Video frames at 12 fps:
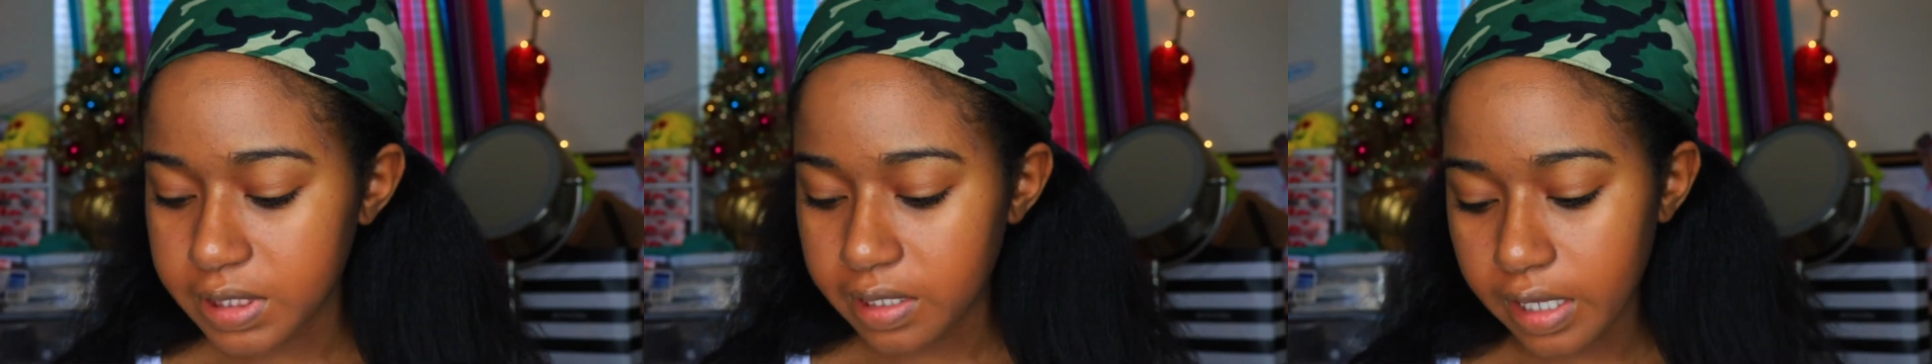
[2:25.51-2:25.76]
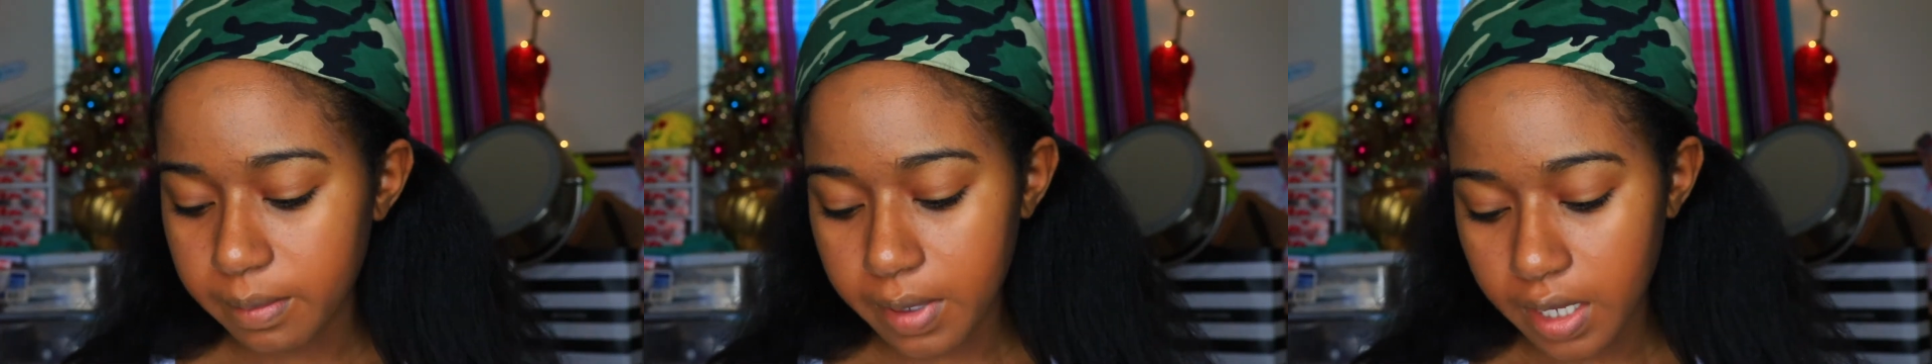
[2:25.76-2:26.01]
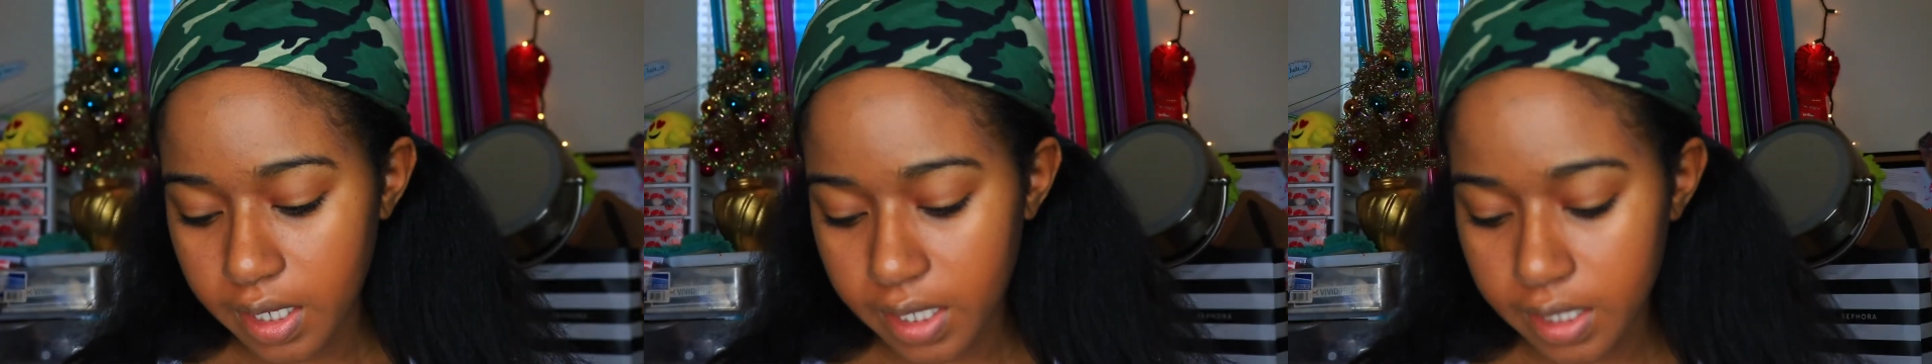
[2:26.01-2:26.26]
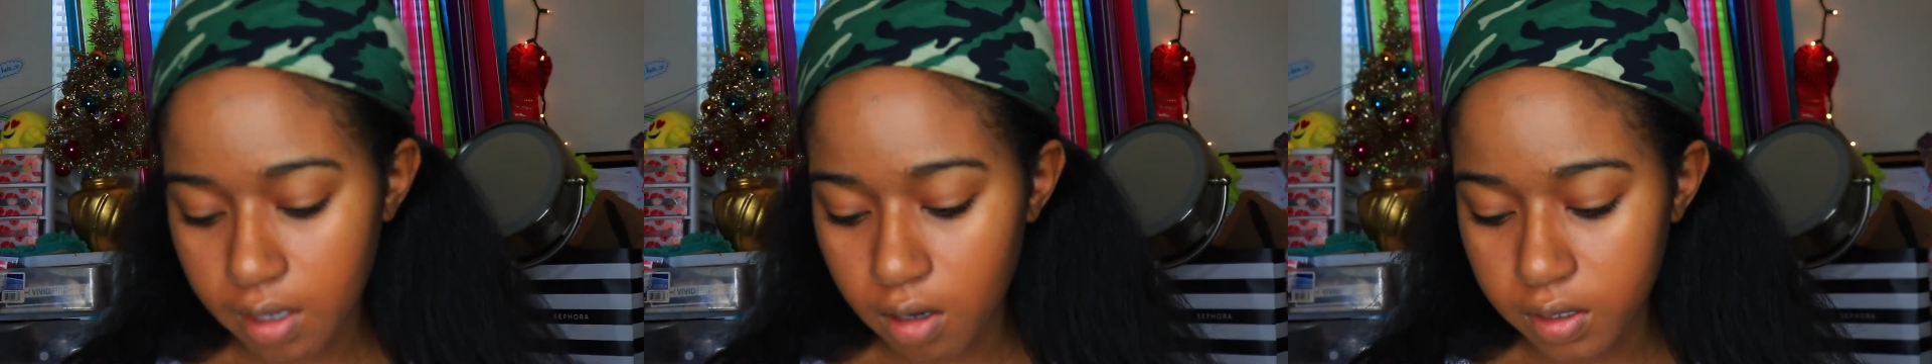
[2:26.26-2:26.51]
taking
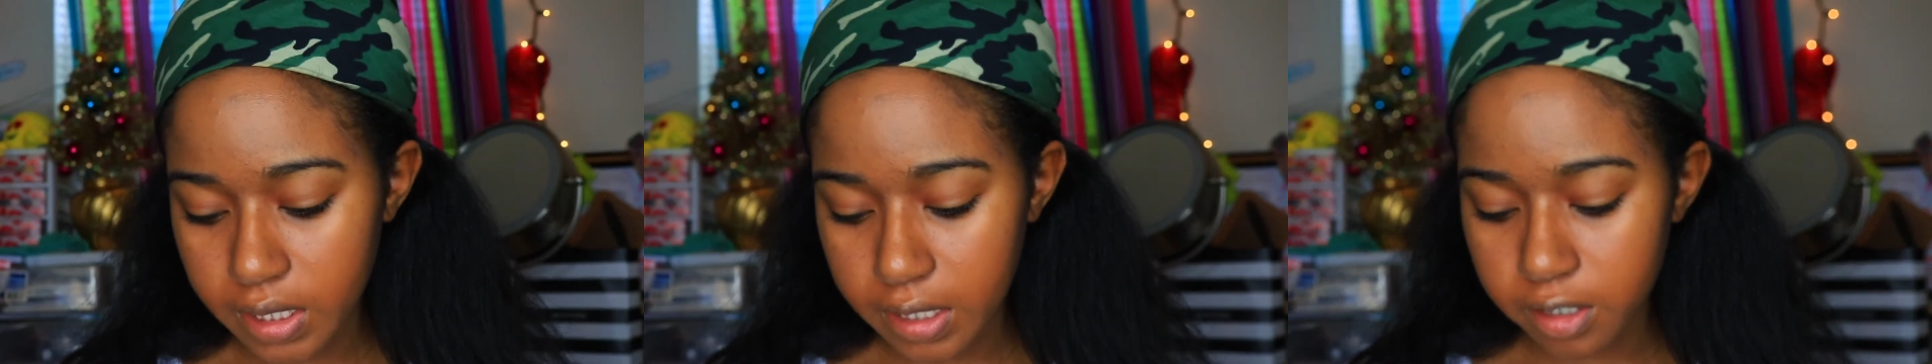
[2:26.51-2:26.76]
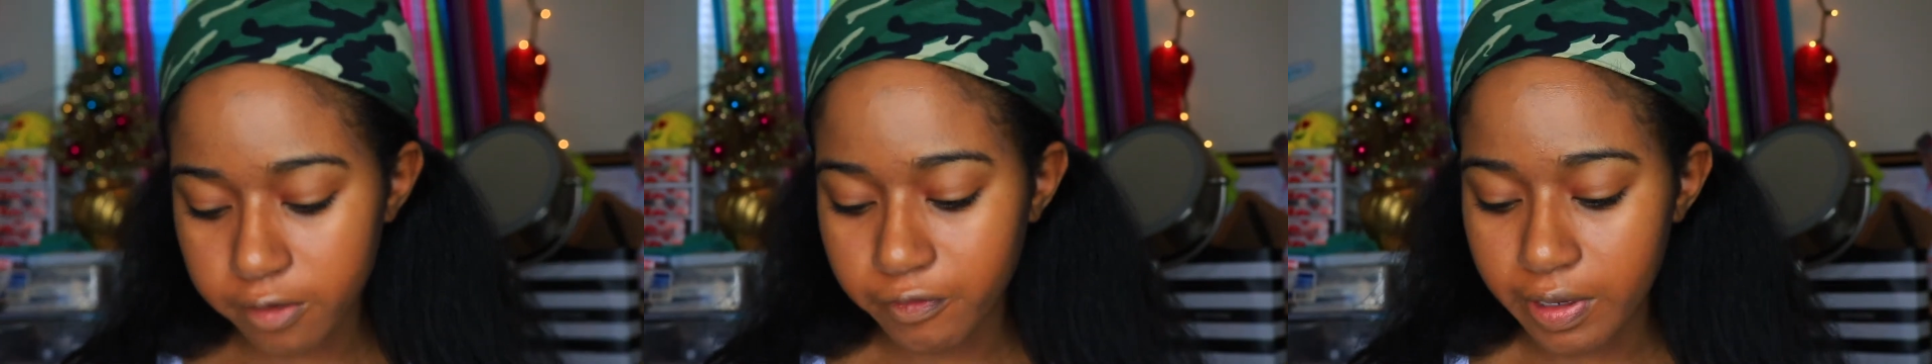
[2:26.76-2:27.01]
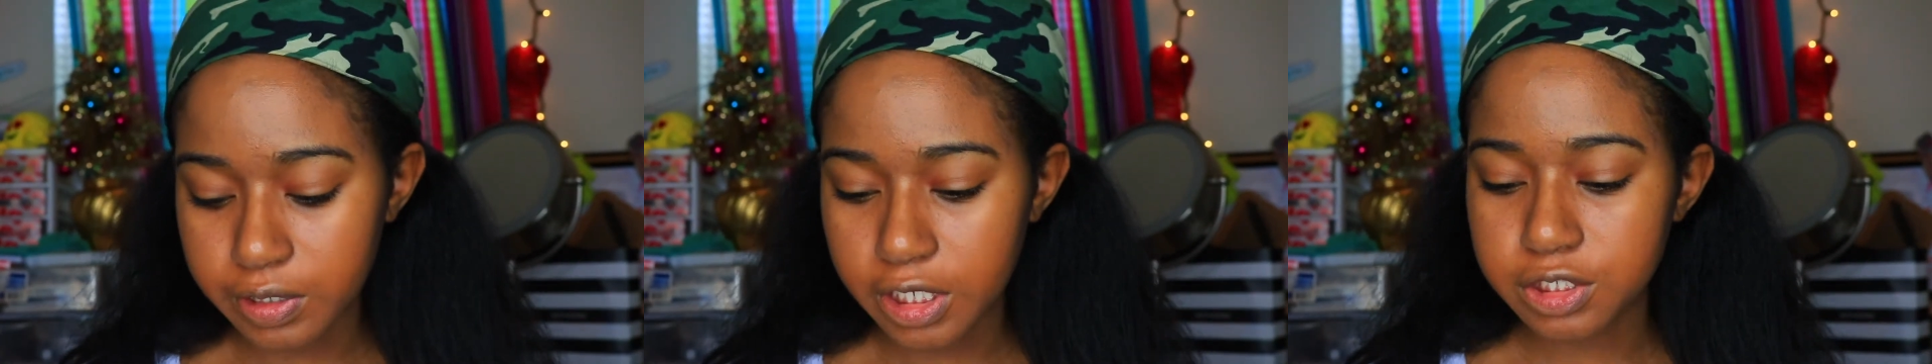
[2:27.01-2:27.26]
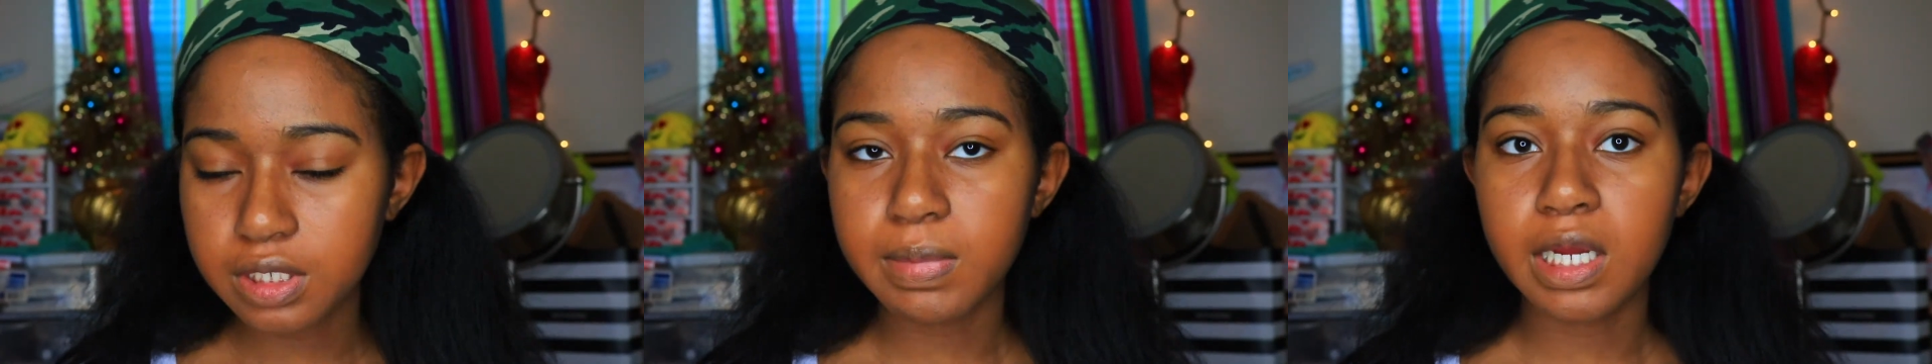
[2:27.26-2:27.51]
my All Nighter
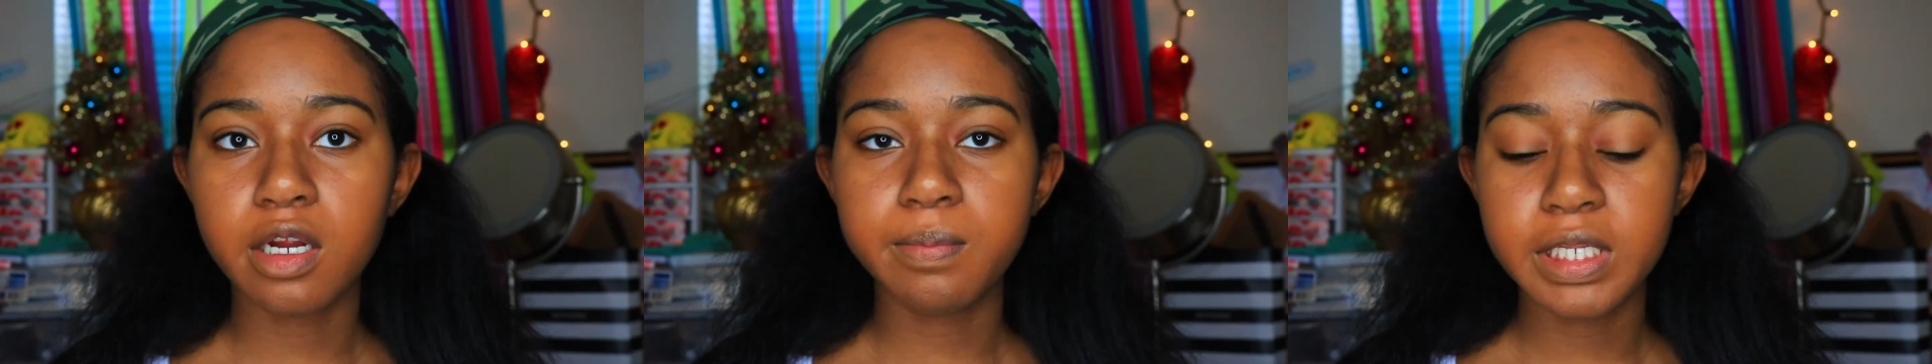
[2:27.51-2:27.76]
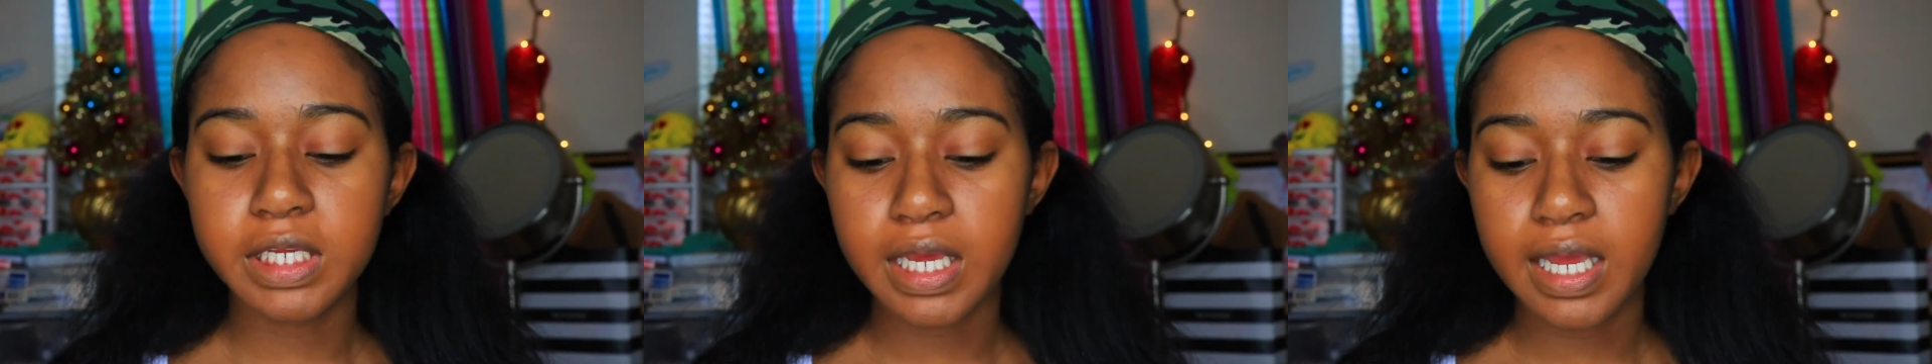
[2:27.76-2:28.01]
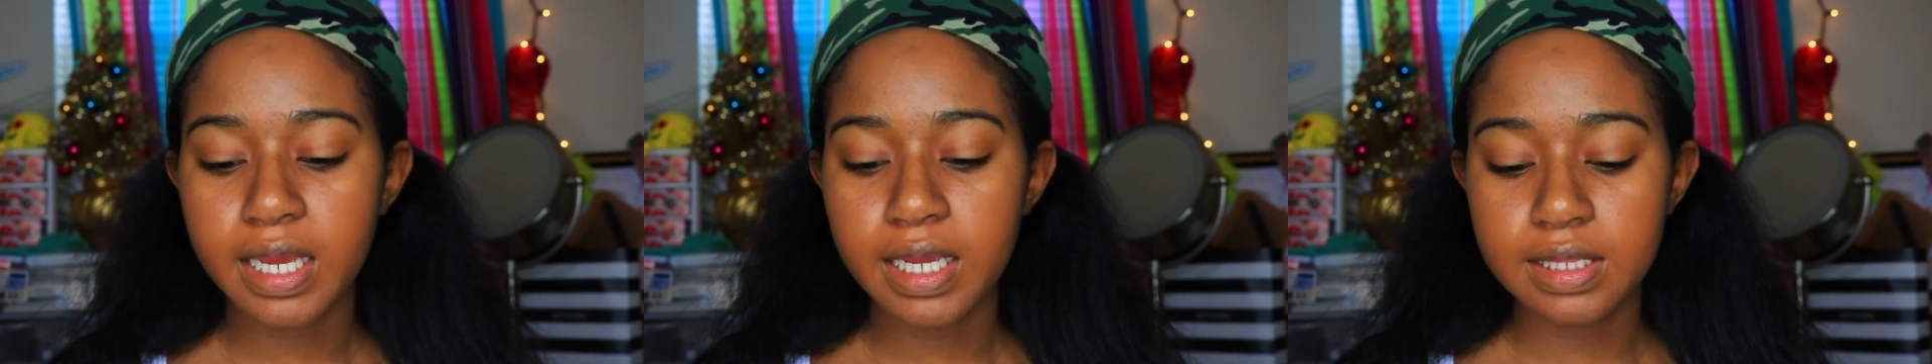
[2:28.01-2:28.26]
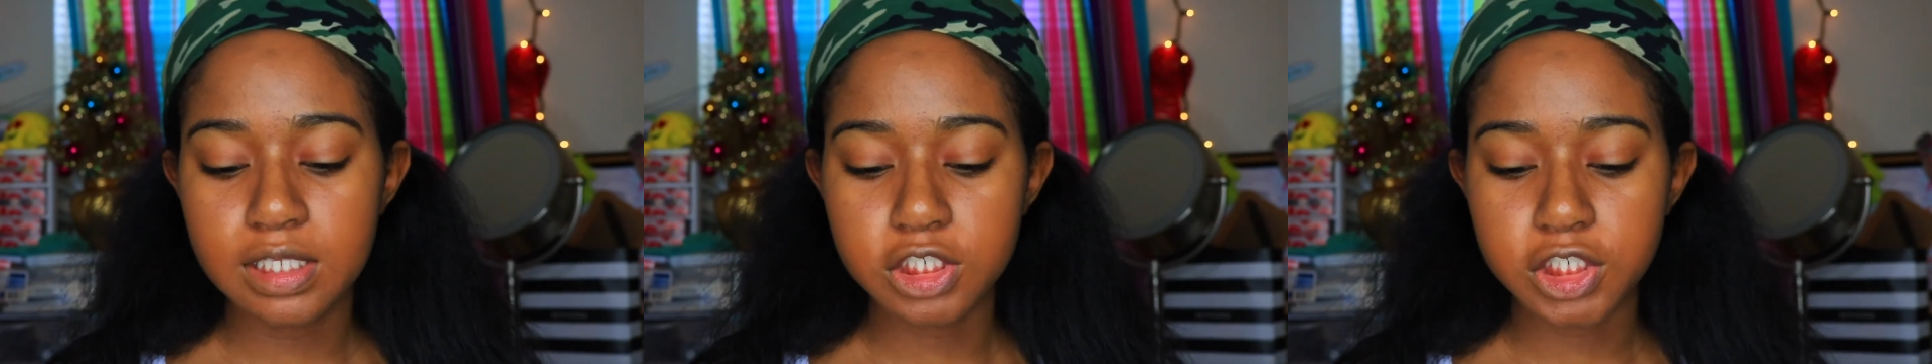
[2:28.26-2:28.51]
foundation by Urban Decay
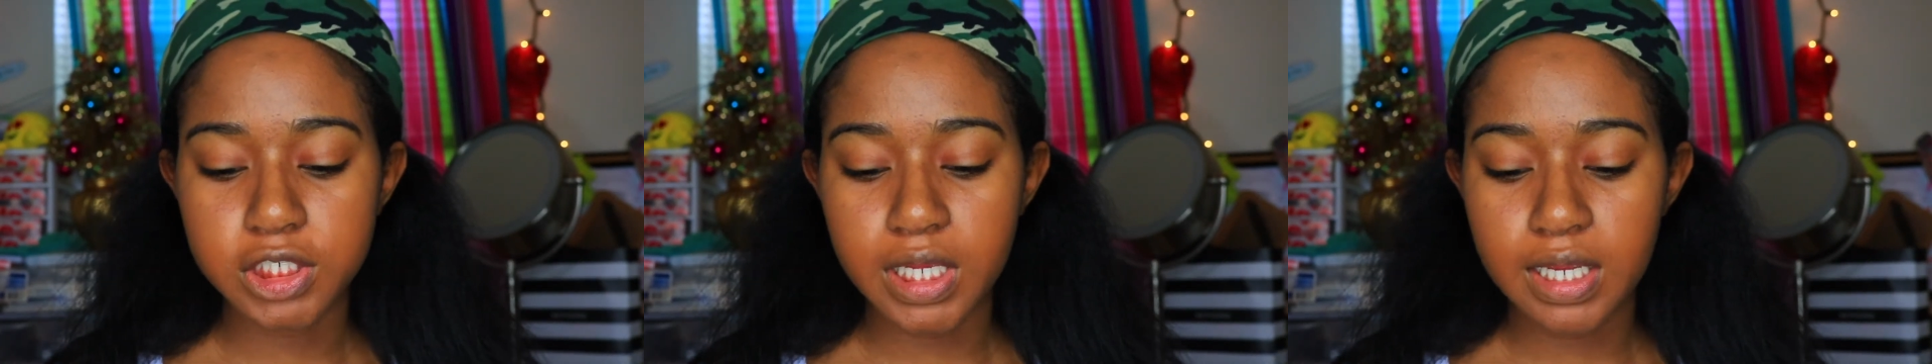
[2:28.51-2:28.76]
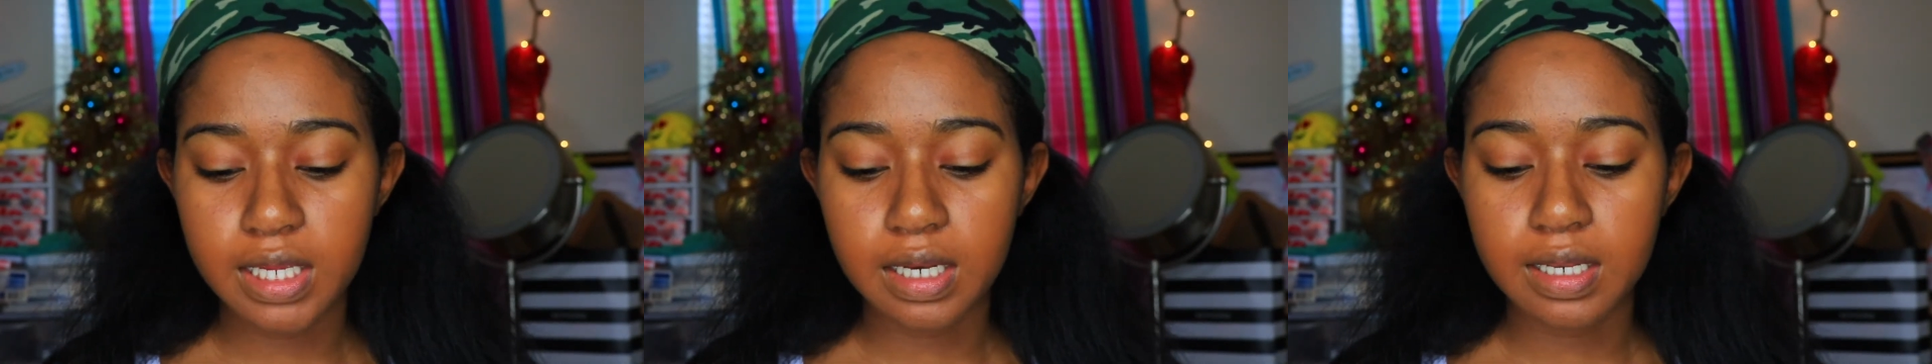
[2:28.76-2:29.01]
in the shade